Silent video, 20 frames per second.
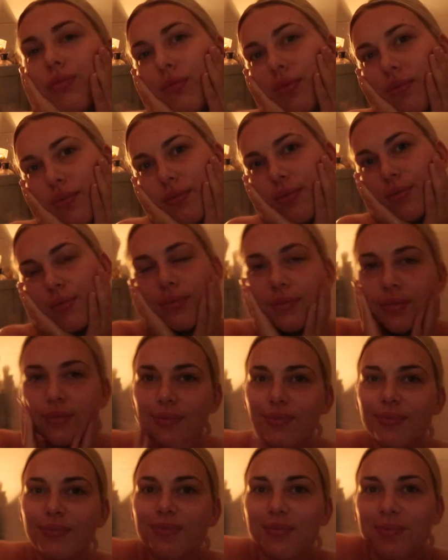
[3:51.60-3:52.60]
saying how fresh my
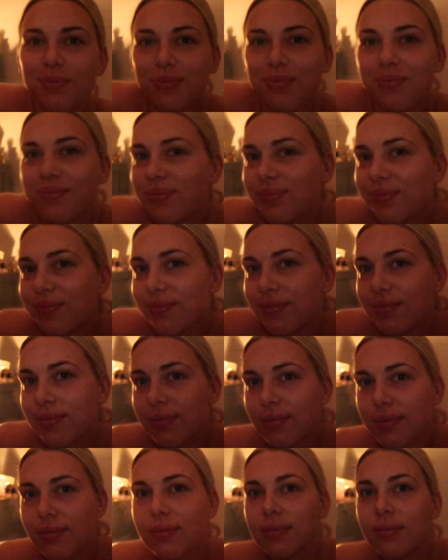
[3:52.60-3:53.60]
skin
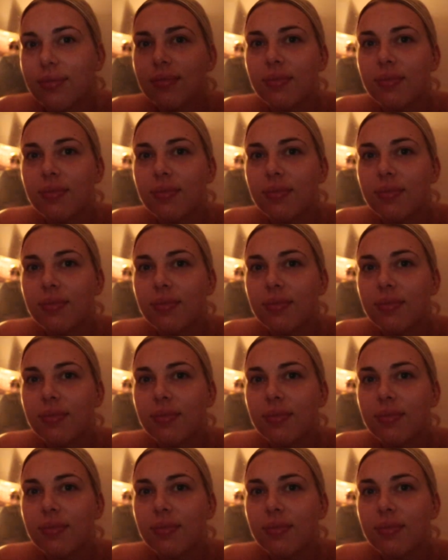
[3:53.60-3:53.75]
feels.